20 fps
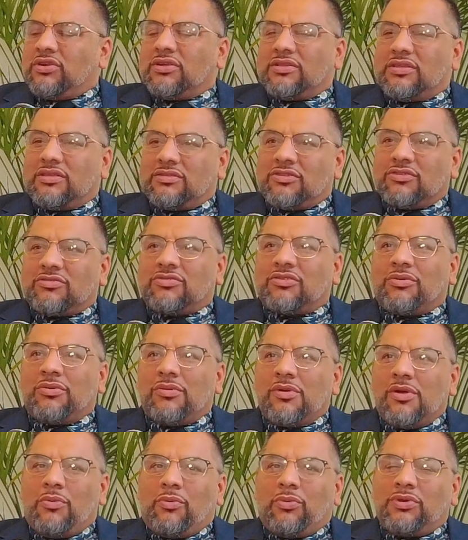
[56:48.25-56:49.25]
So
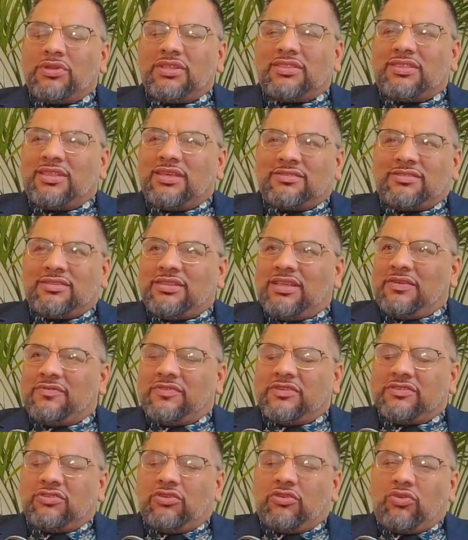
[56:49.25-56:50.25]
one of the things in life
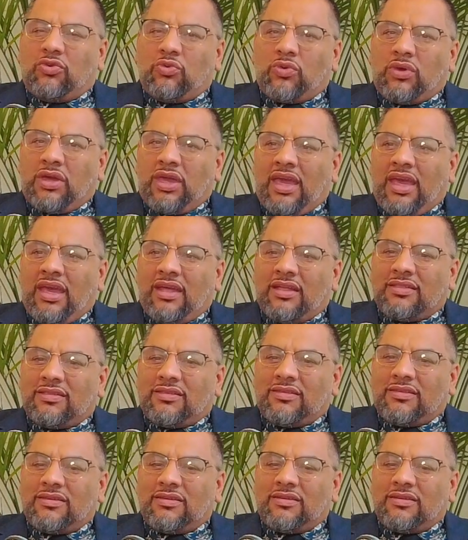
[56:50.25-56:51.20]
is you can't